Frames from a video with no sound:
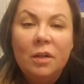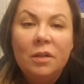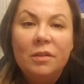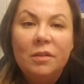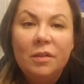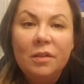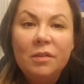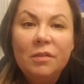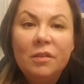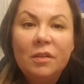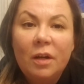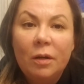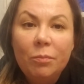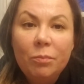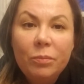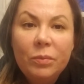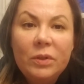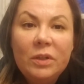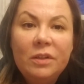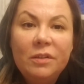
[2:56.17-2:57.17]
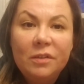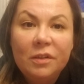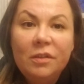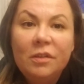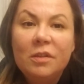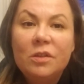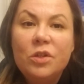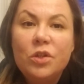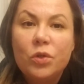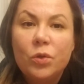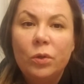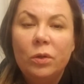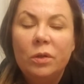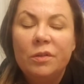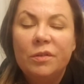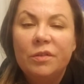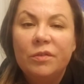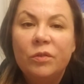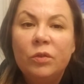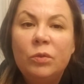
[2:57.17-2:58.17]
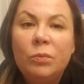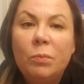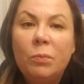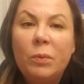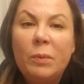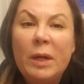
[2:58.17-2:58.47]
this insurance would